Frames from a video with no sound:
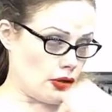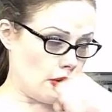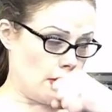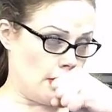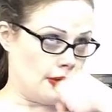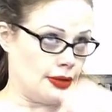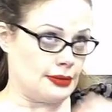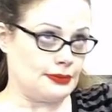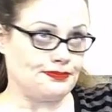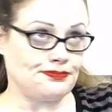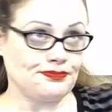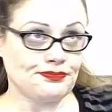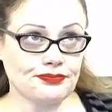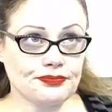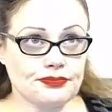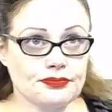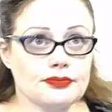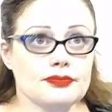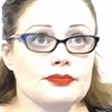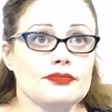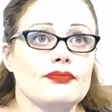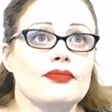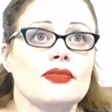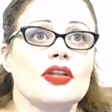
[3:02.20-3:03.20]

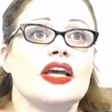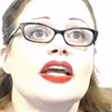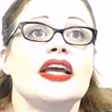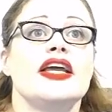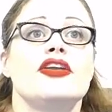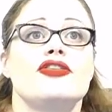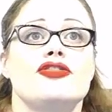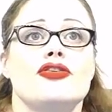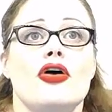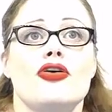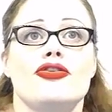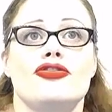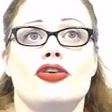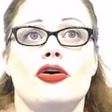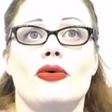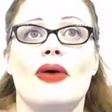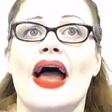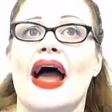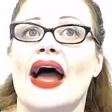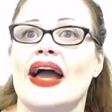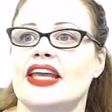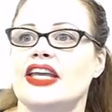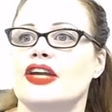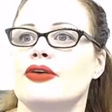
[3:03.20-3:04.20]
it is also
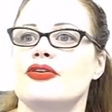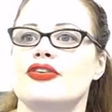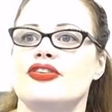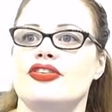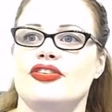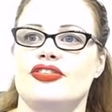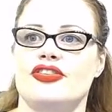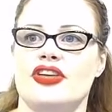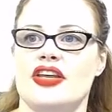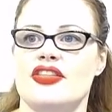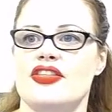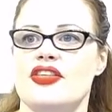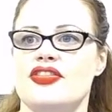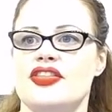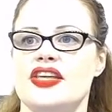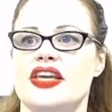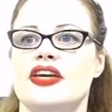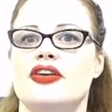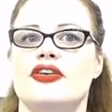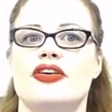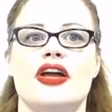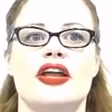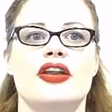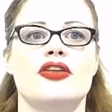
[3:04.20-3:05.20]
accurate to say that the
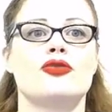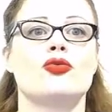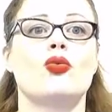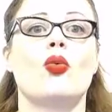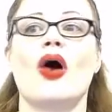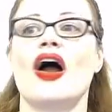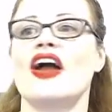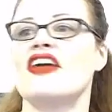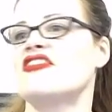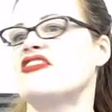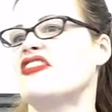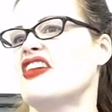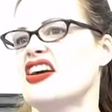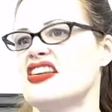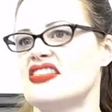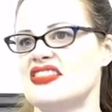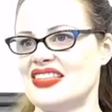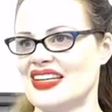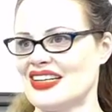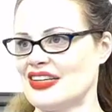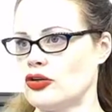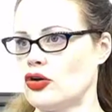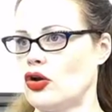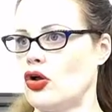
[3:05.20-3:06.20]
internet is Wi-Fi
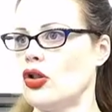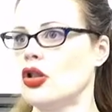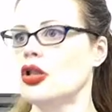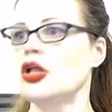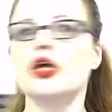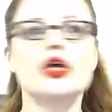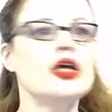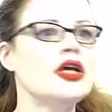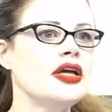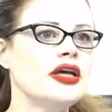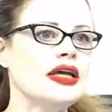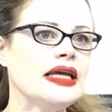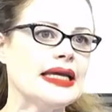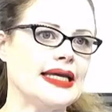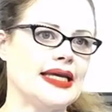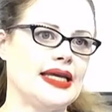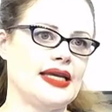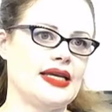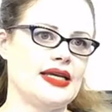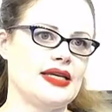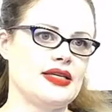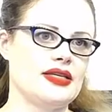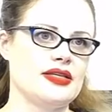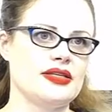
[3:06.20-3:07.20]
signal,
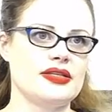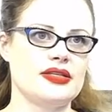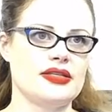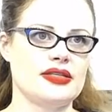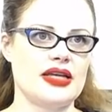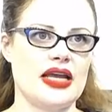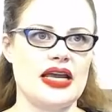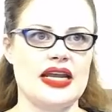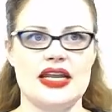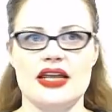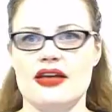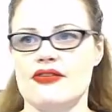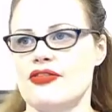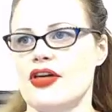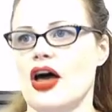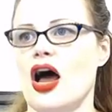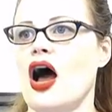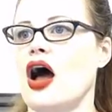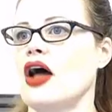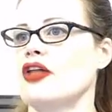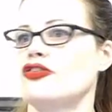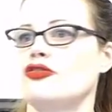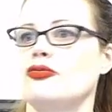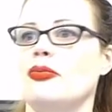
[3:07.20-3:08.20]
is any of the
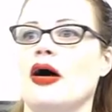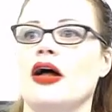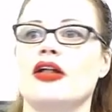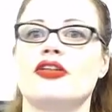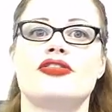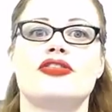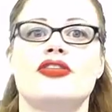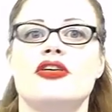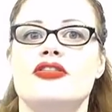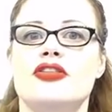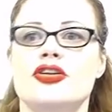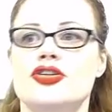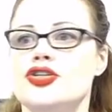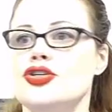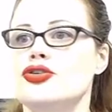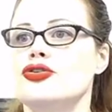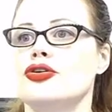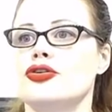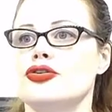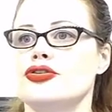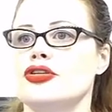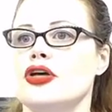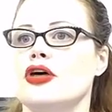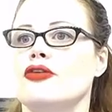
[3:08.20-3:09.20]
hotspots that you
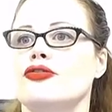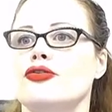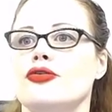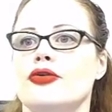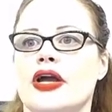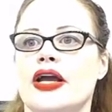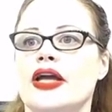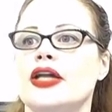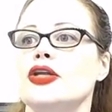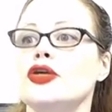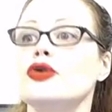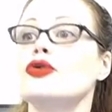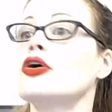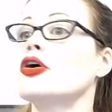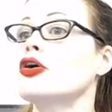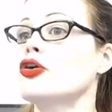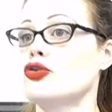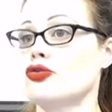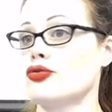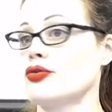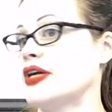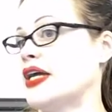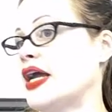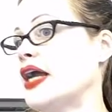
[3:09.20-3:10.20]
yourself create. You can
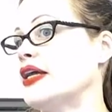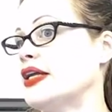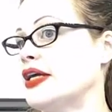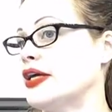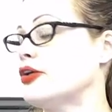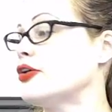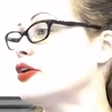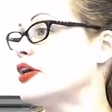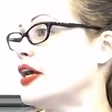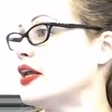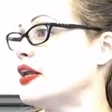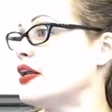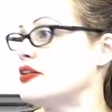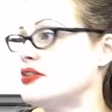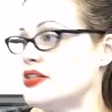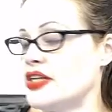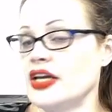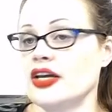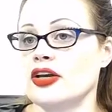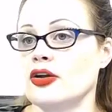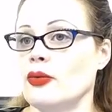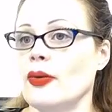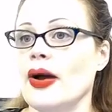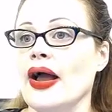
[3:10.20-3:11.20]
create internet and
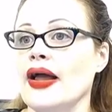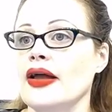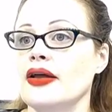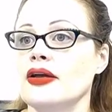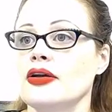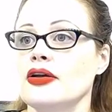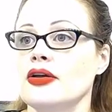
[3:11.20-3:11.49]
take it away.